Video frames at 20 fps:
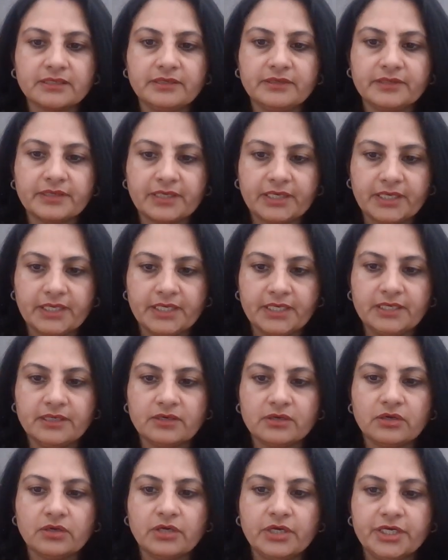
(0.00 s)
grade,
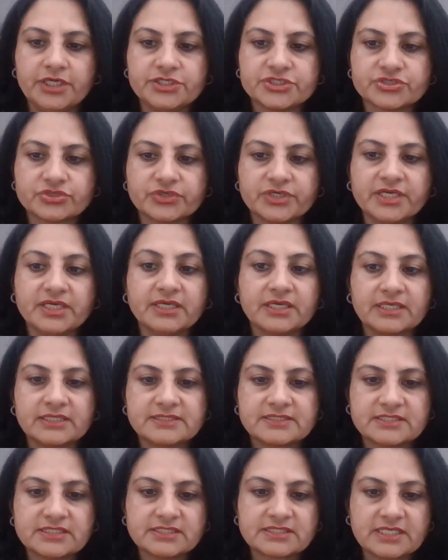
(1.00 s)
ensuring
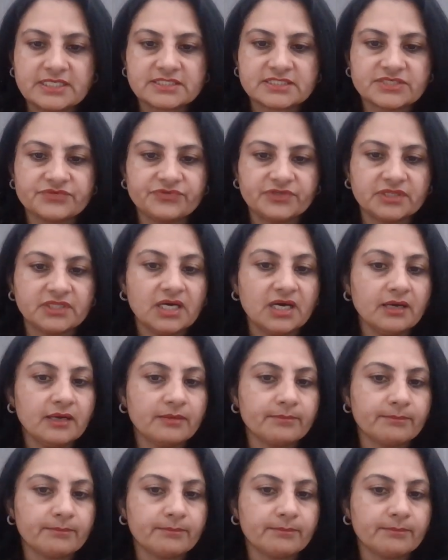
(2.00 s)
consistency with the